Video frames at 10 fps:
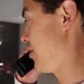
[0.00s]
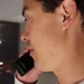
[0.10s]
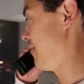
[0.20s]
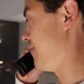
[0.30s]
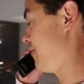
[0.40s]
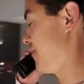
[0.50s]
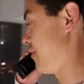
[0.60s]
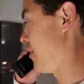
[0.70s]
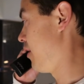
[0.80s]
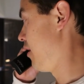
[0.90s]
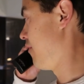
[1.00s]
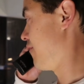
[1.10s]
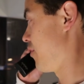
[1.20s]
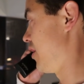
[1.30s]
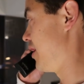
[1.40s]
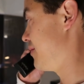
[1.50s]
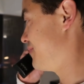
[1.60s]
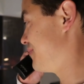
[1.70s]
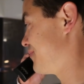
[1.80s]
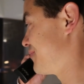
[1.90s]
Very grateful Daddy, for, watch for it.
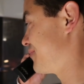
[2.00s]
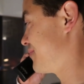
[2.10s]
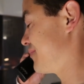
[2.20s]
Me.